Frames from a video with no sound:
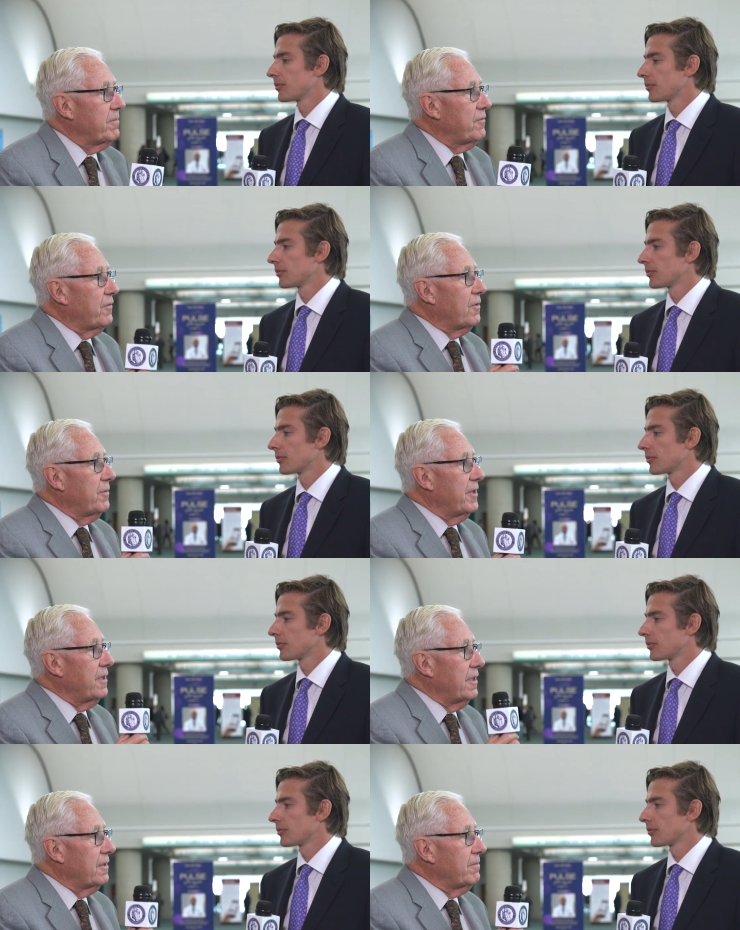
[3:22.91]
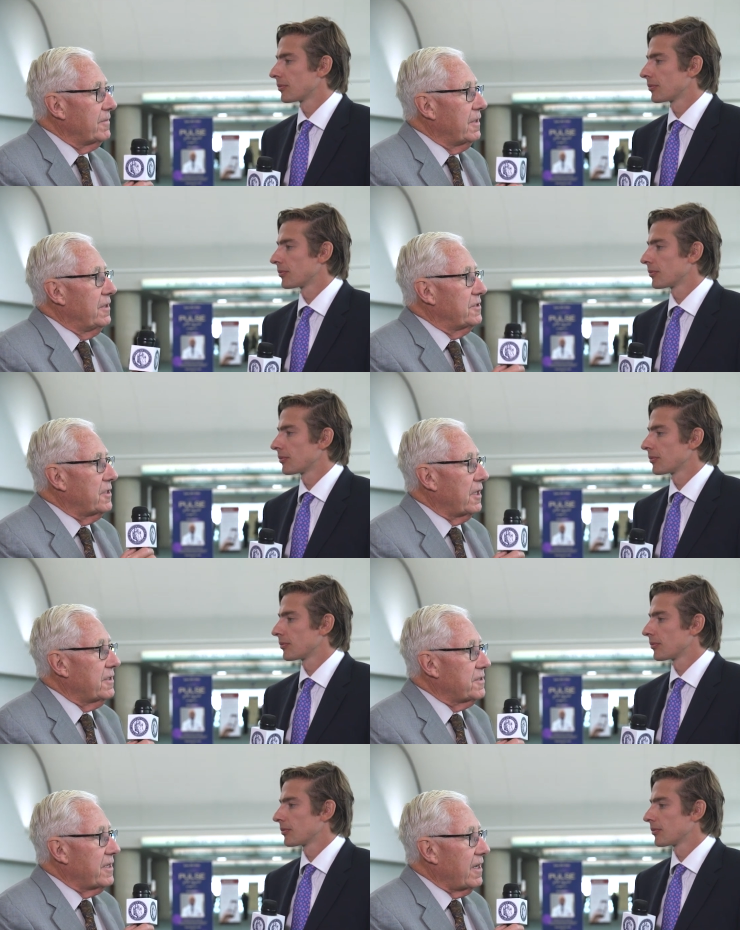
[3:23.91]
Speaker 1: before we um, shut
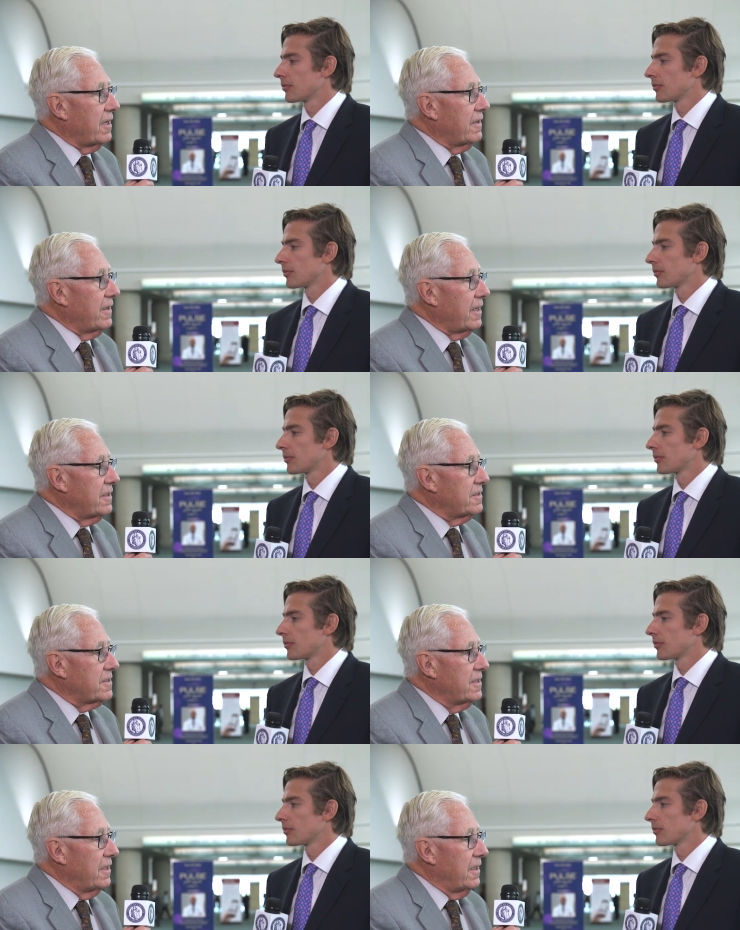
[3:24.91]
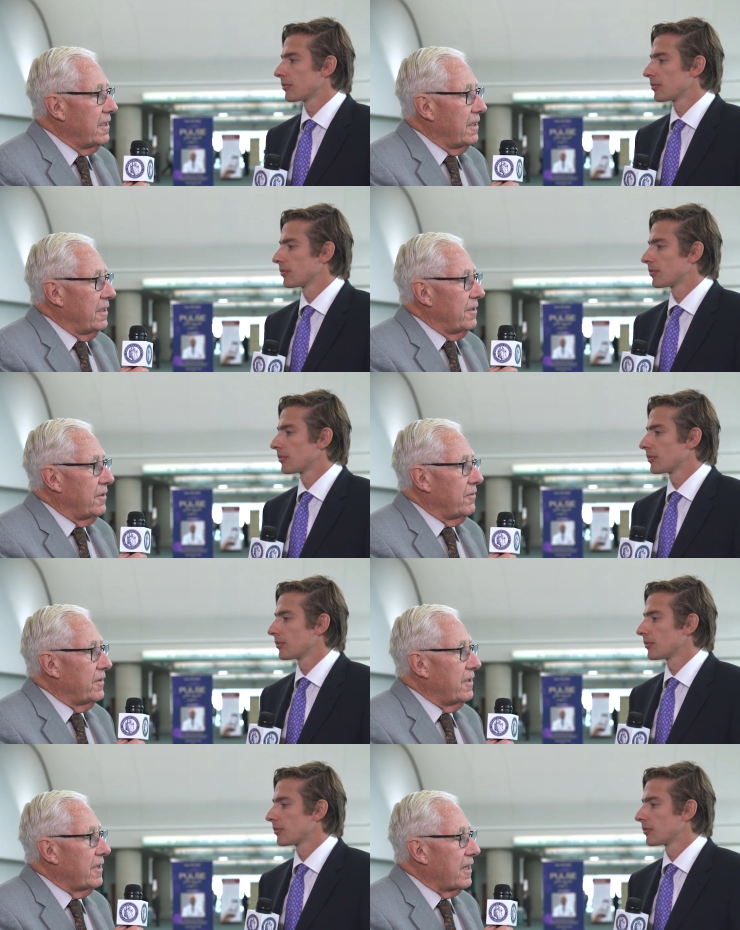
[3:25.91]
this down, and that is, you know,
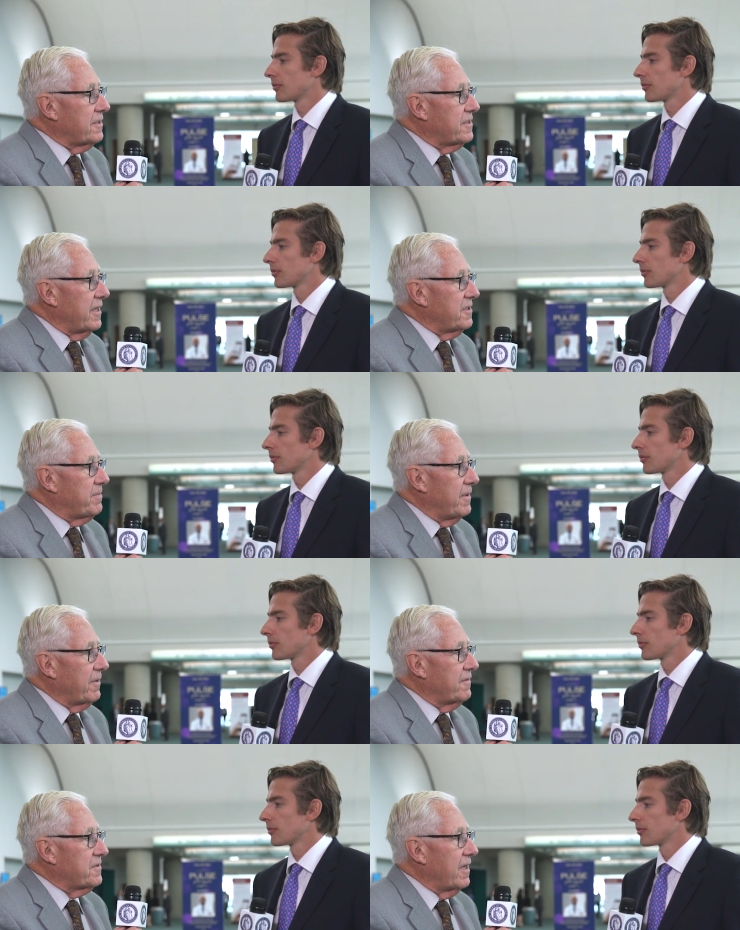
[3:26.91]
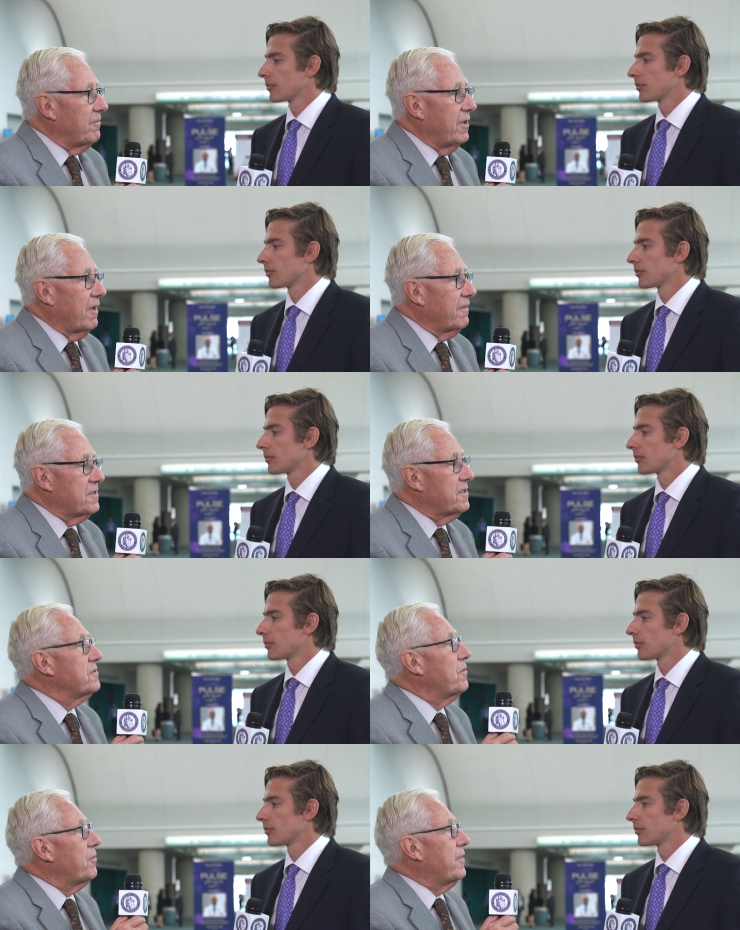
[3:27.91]
in the United States, people have said, well, this
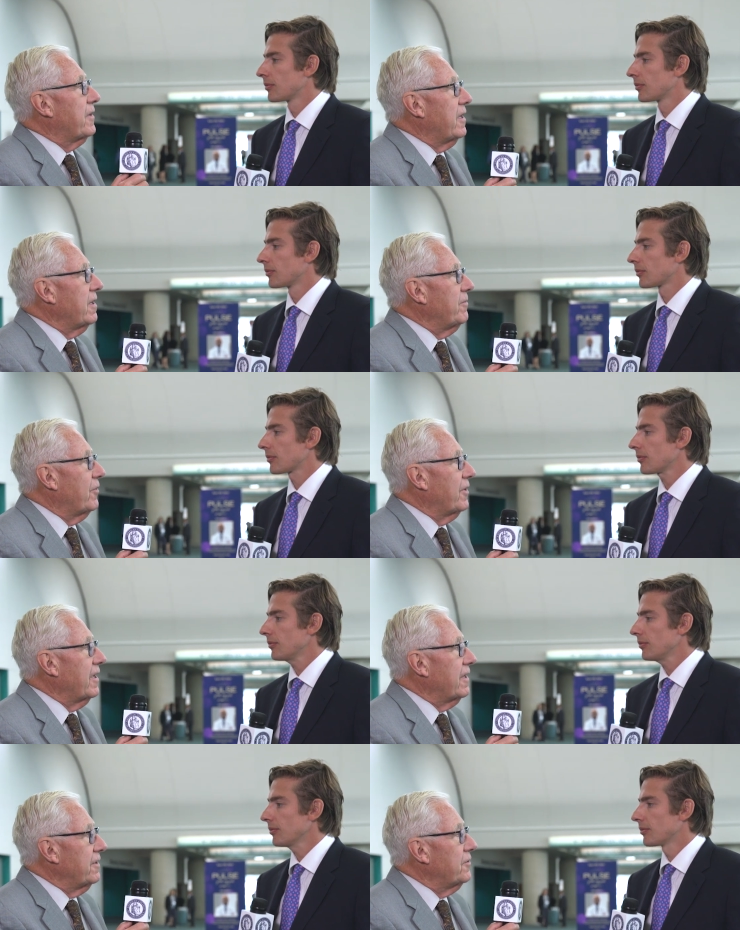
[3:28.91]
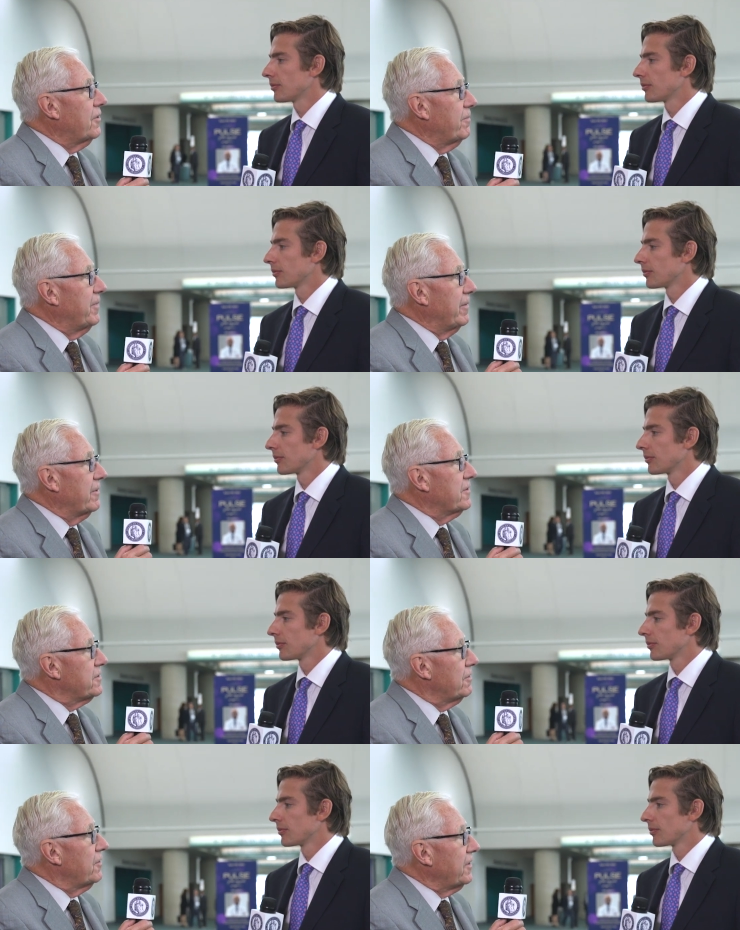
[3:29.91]
isn't worth it anymore. Yet in Europe, people are
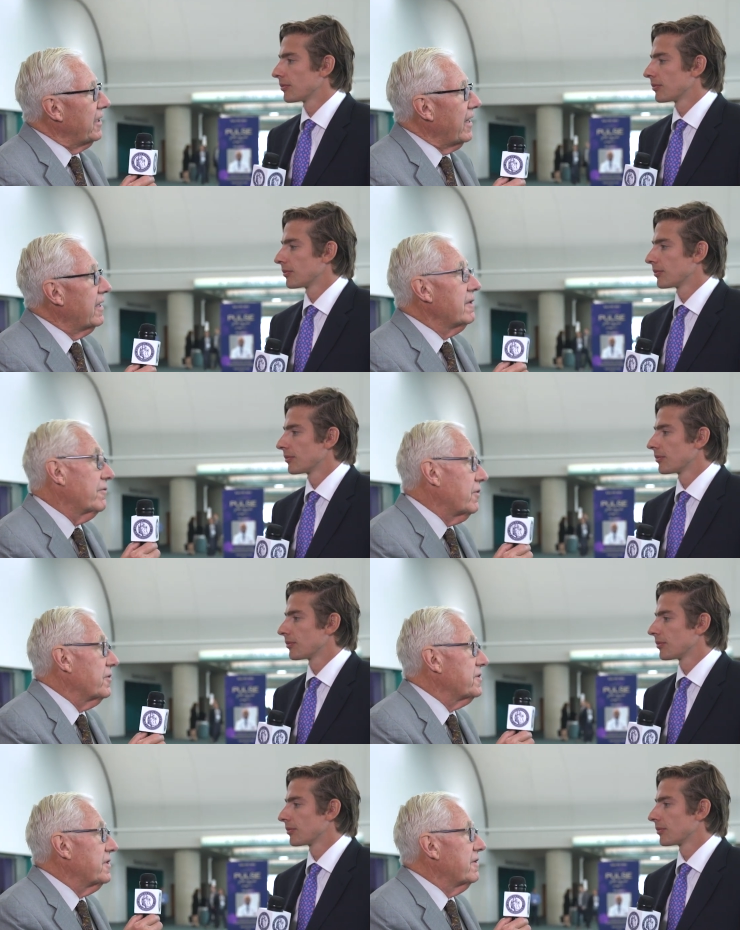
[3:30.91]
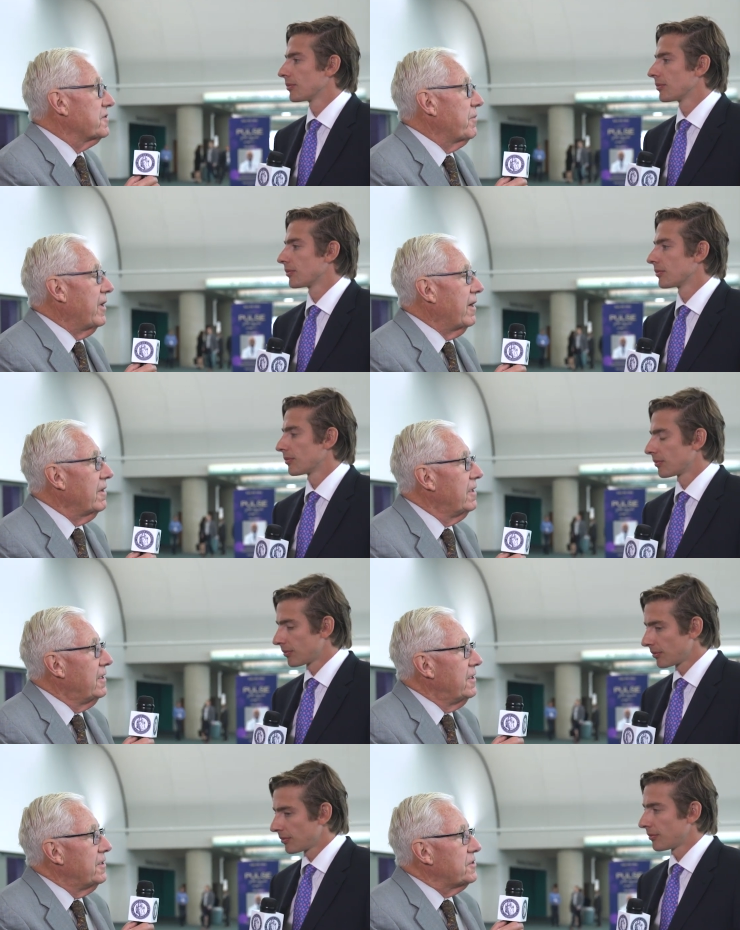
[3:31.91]
still looking at it, and of course here as well.
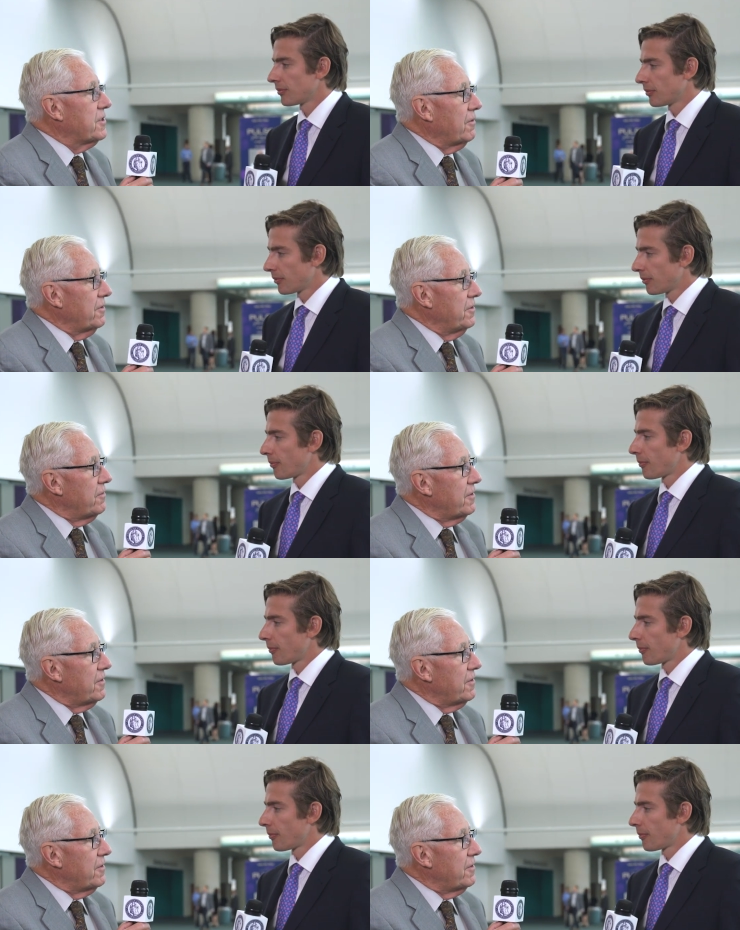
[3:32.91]
So do you